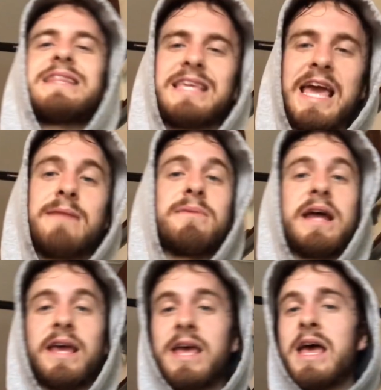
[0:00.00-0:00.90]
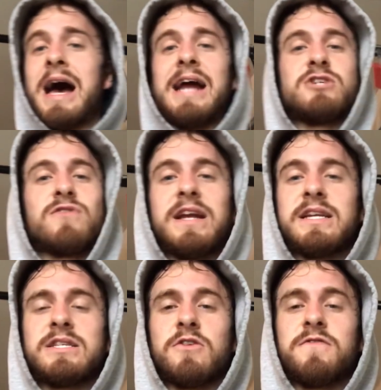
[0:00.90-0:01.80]
at the end, but I trained
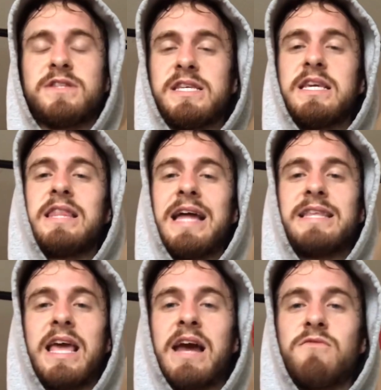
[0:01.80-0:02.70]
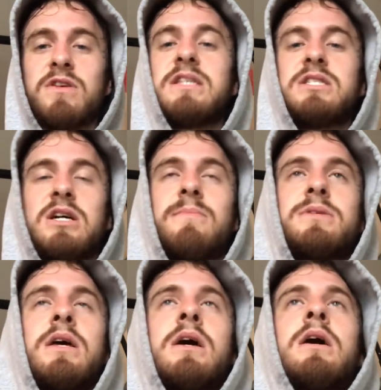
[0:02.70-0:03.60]
until fatigue that day. I really
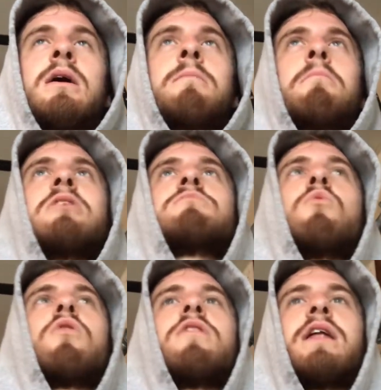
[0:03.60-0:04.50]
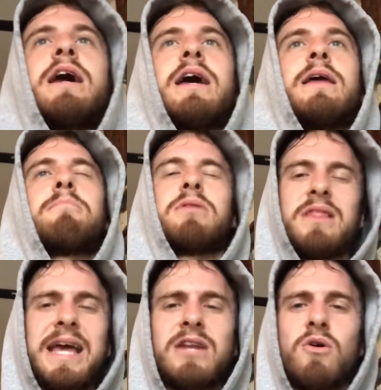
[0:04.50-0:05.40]
jumped much more than I
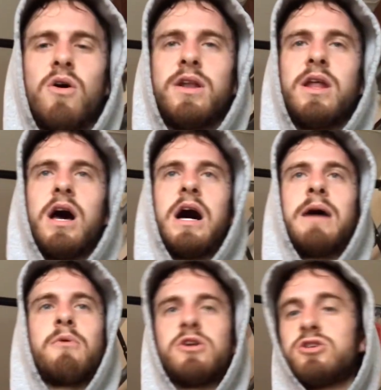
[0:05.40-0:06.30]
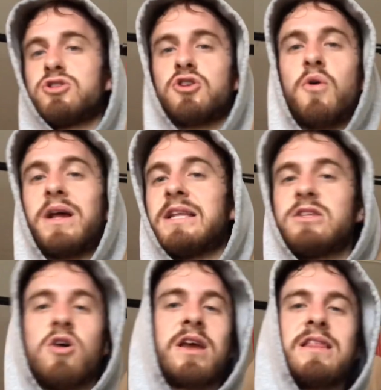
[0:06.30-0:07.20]
planned on. I wanted to just go get a
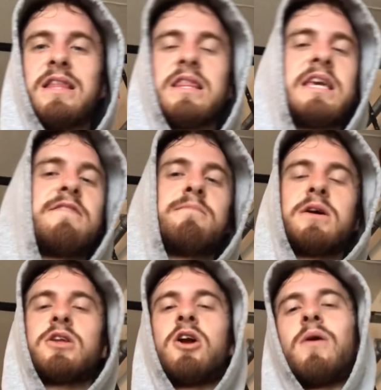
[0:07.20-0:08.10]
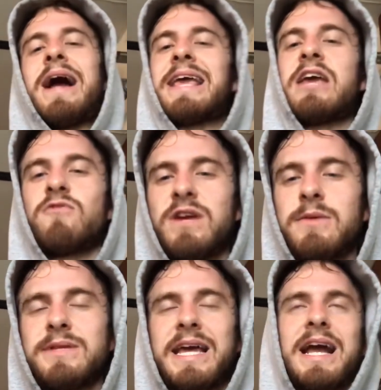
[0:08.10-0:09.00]
dunk and then leave, but you know, I get
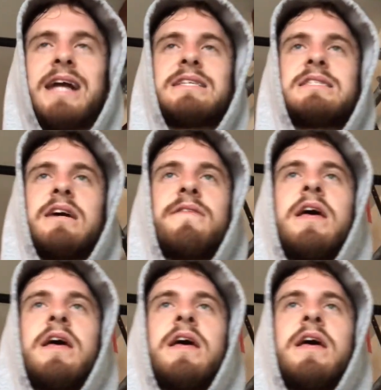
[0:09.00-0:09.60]
greedy with that kind of stuff.